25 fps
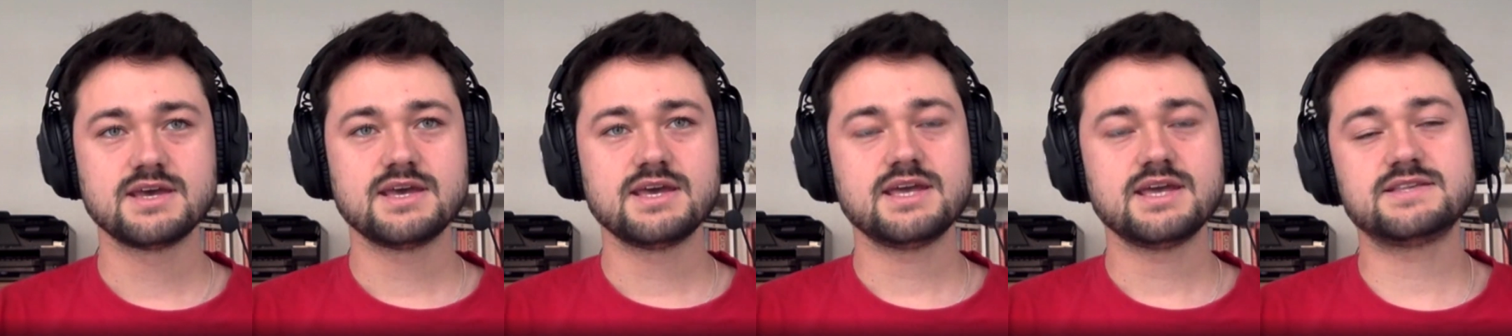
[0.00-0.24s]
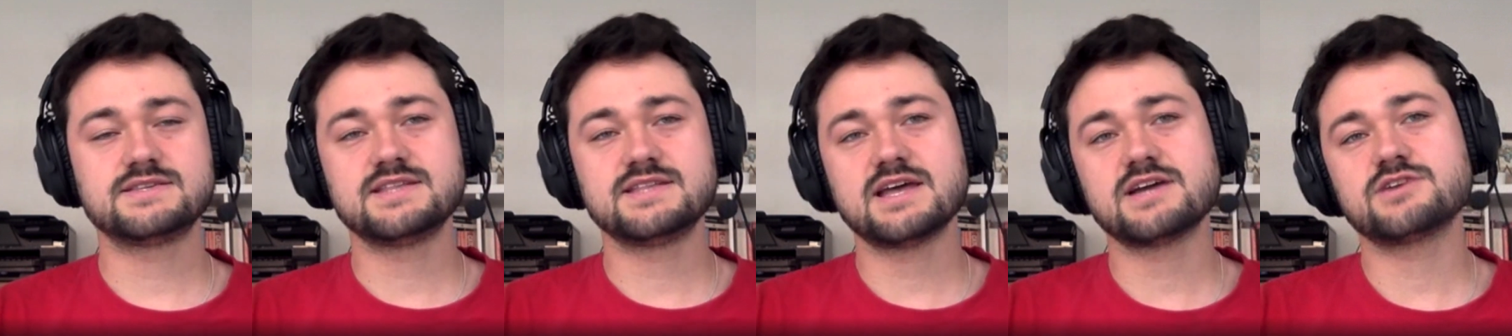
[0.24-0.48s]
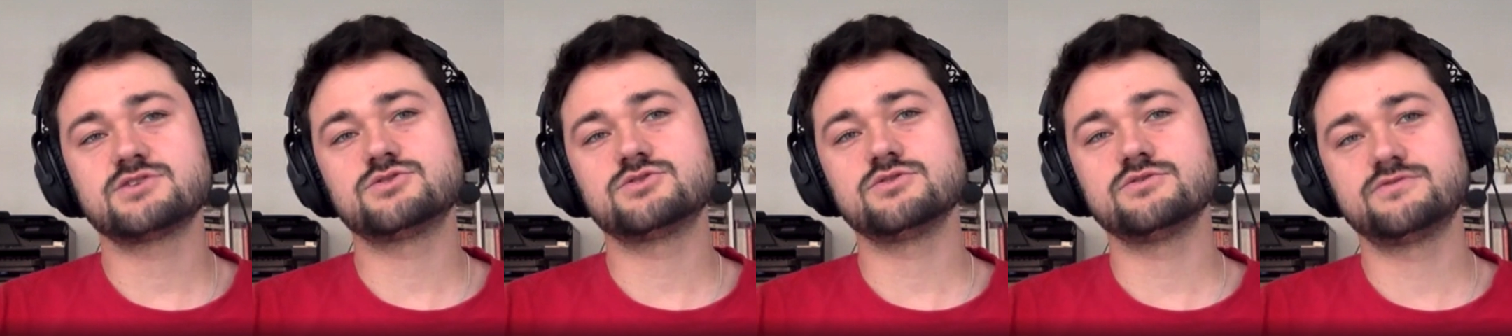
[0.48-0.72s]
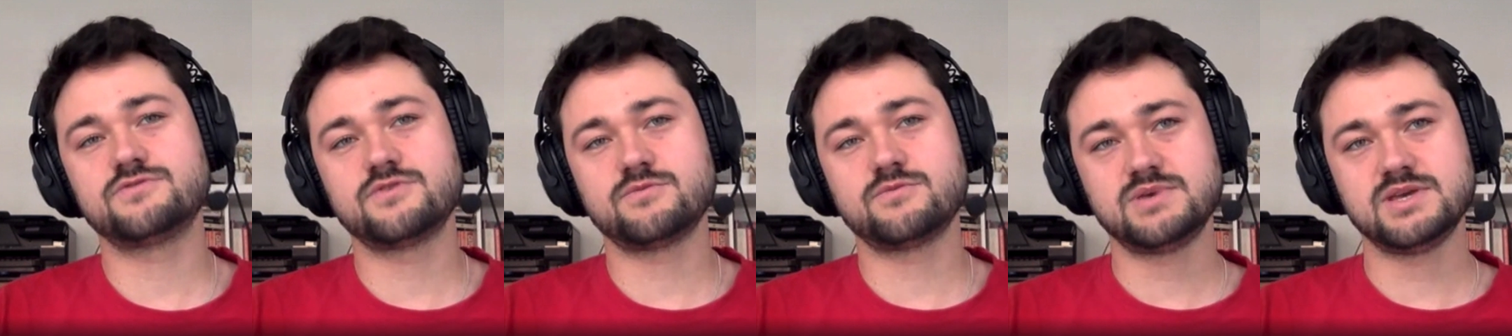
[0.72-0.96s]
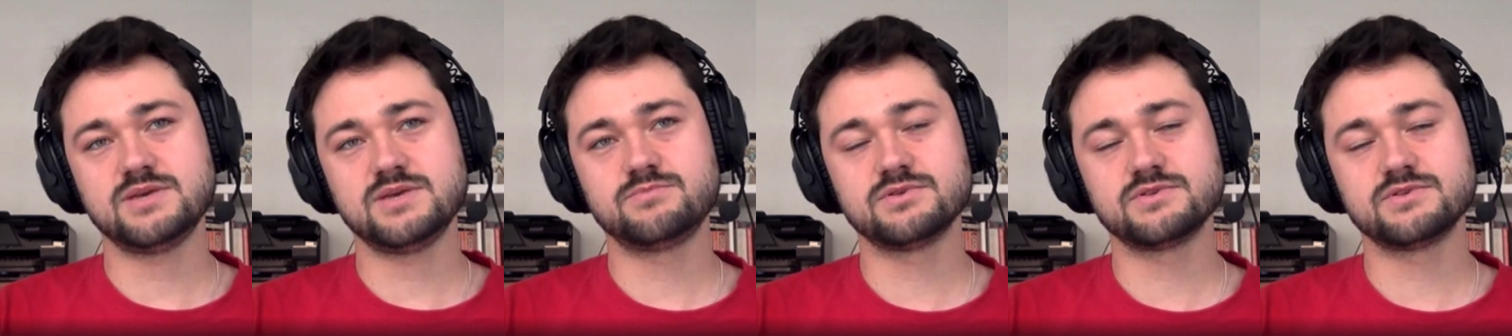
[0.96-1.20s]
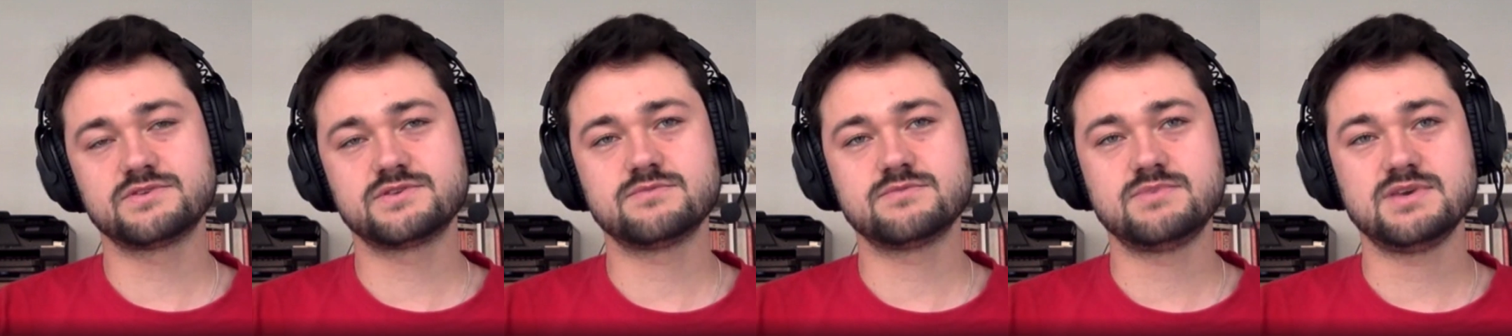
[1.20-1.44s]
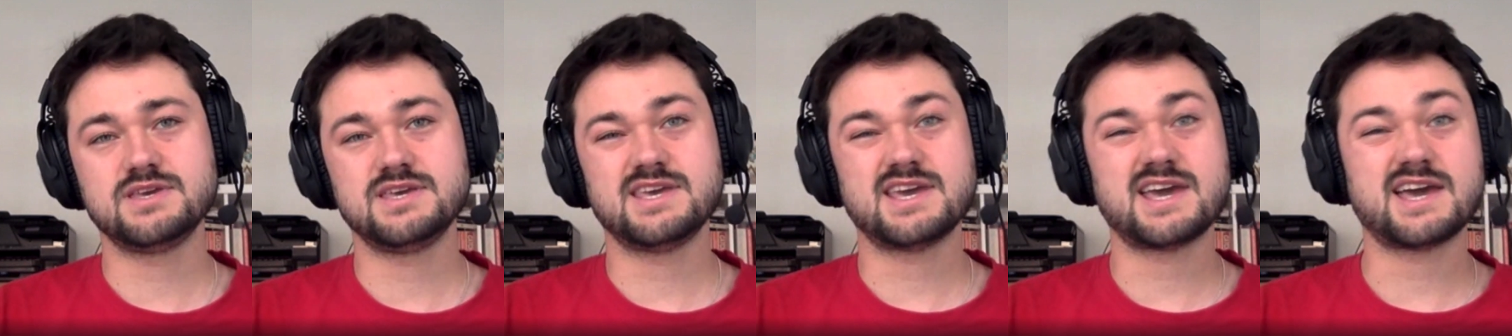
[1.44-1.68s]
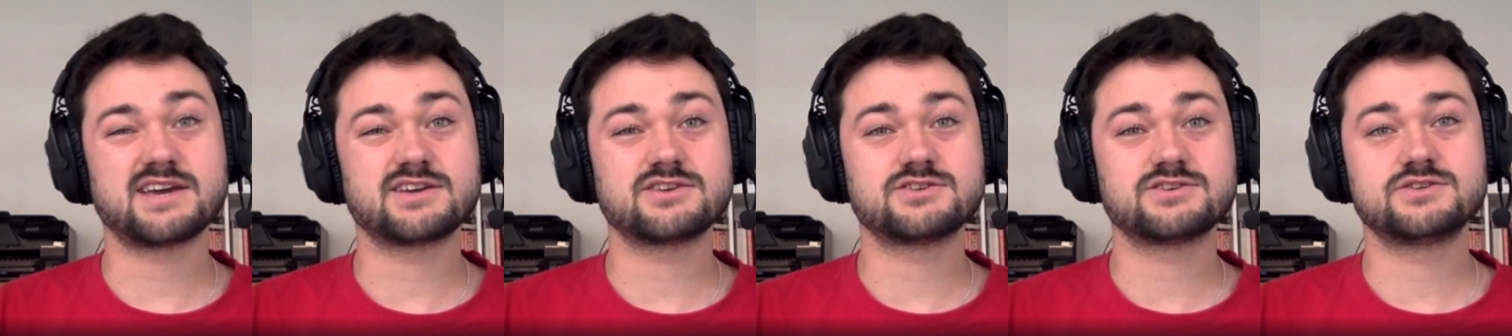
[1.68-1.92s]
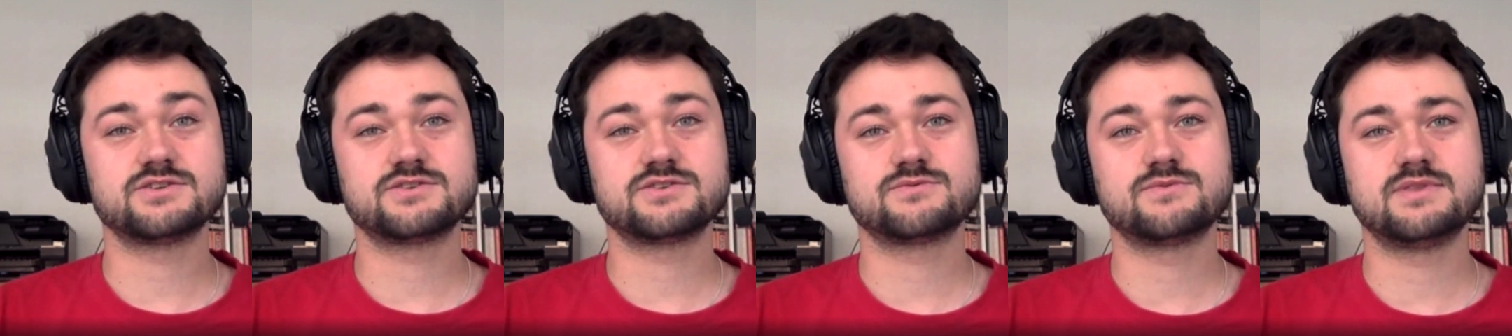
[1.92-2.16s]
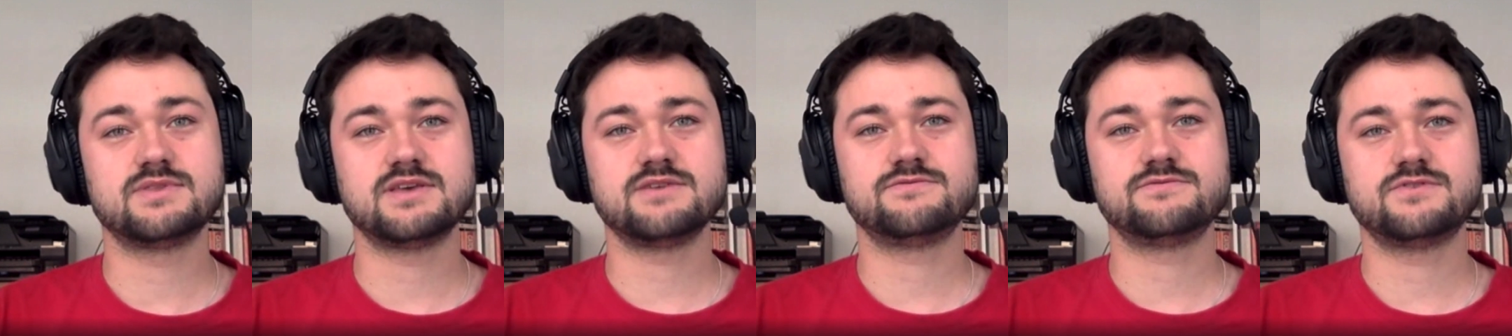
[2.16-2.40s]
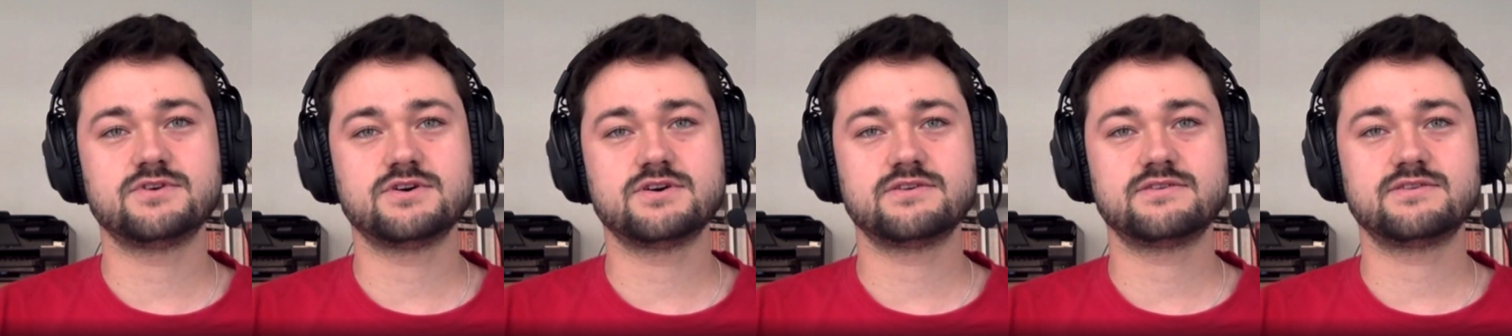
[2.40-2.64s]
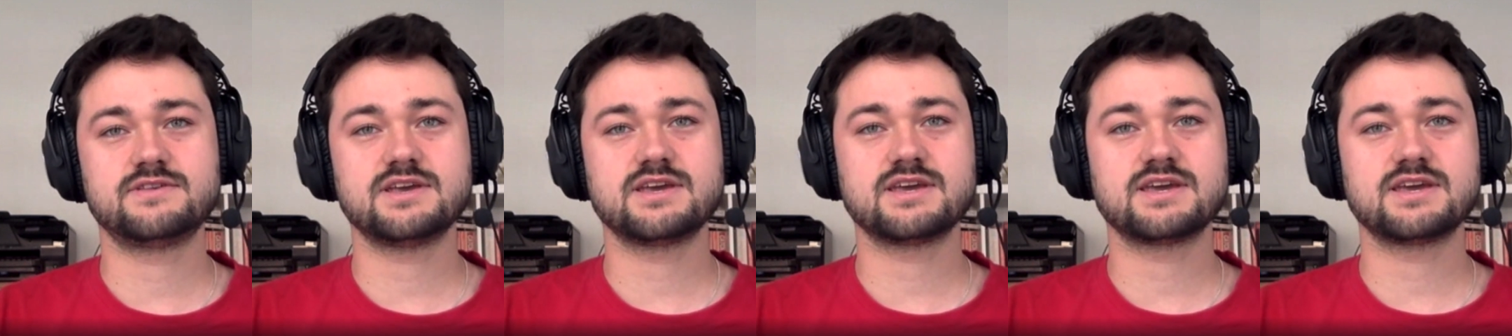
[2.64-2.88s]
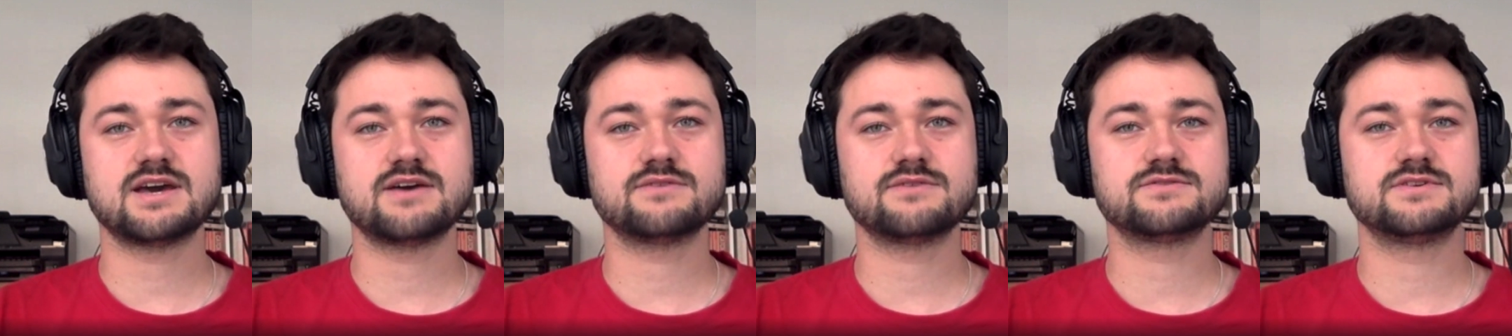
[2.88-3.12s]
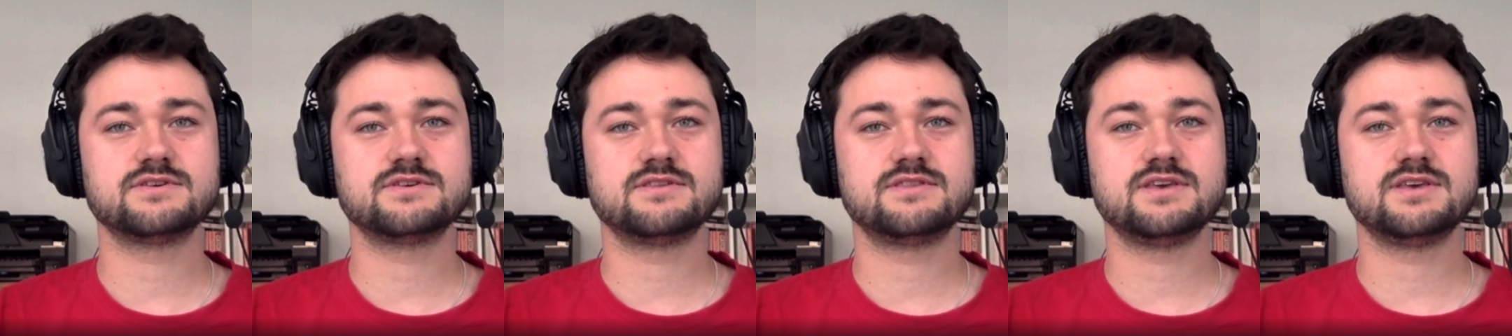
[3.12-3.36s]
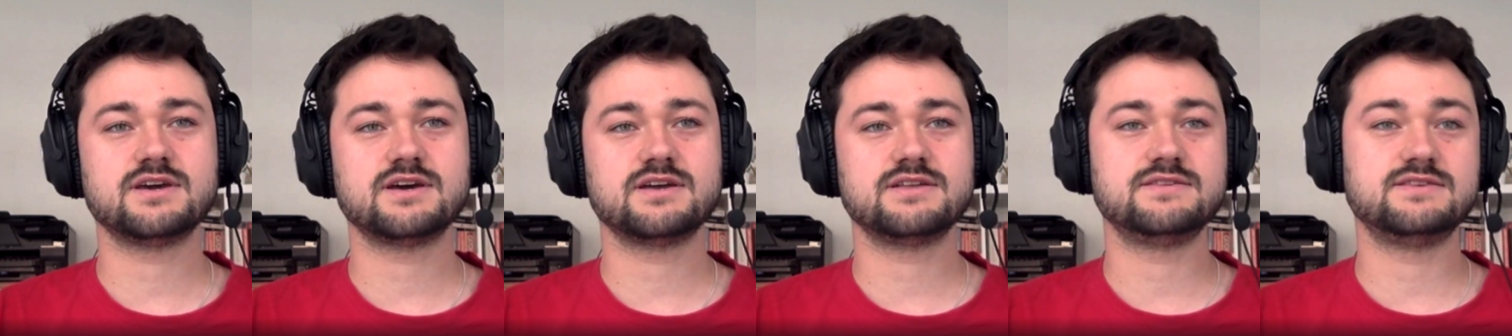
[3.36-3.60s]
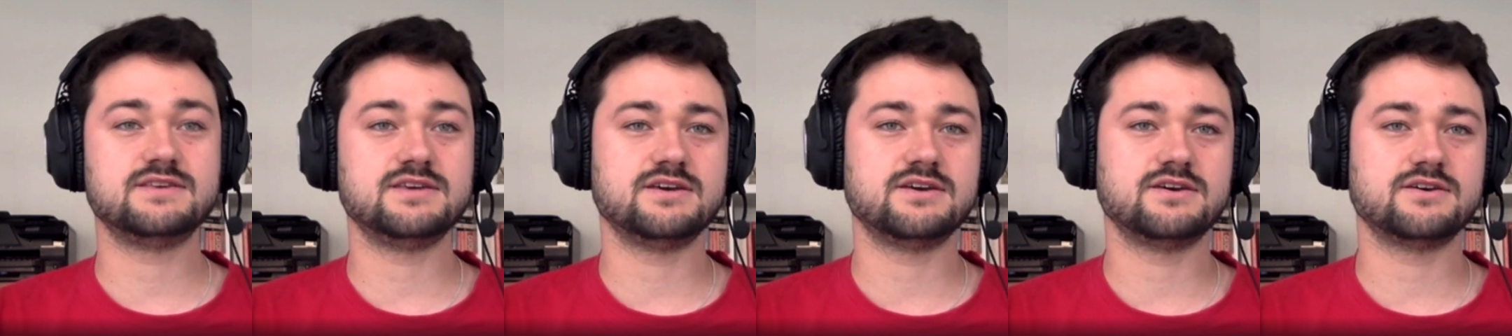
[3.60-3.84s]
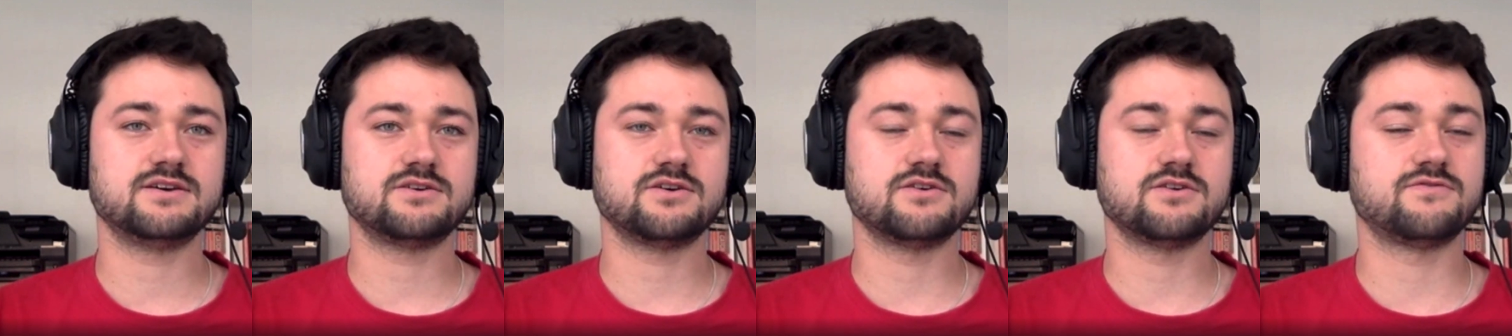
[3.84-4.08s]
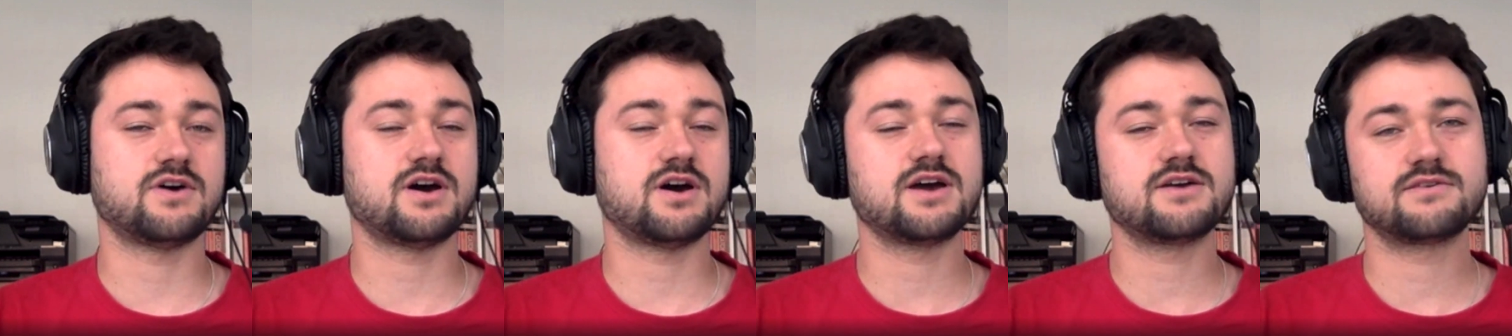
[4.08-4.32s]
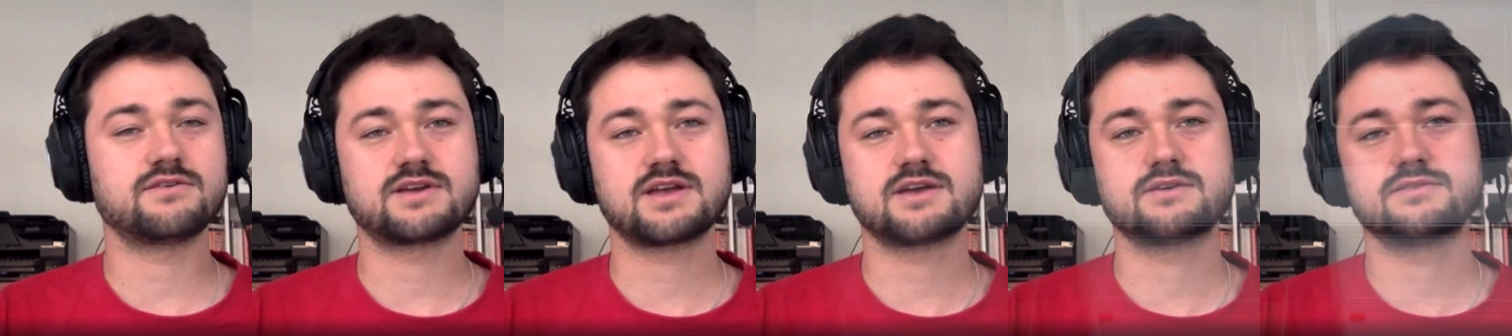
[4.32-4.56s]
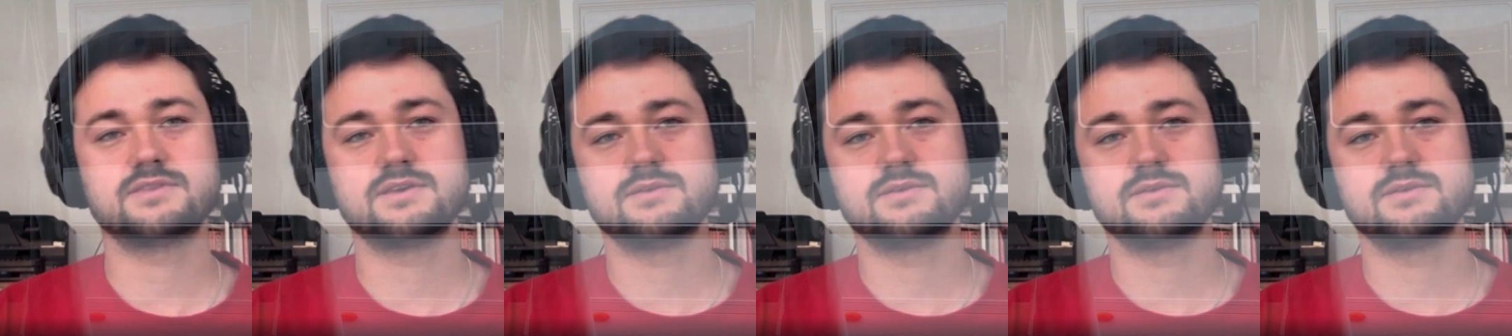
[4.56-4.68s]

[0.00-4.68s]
It's natural for people to be anxious when they first encounter the idea of hiring out their